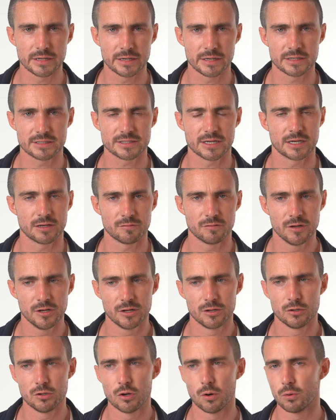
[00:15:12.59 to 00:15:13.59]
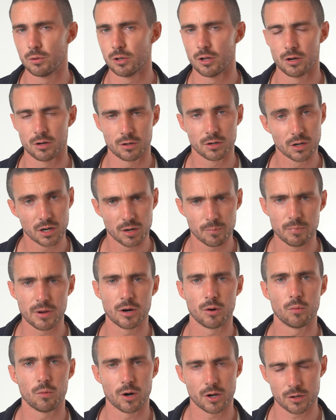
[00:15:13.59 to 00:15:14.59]
and it's kind of no longer
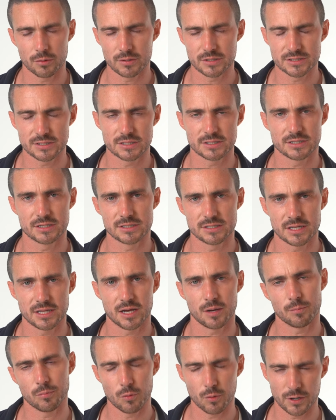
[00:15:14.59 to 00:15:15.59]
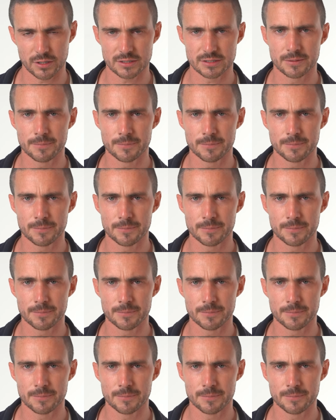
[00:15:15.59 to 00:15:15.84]
about water resistance at that point.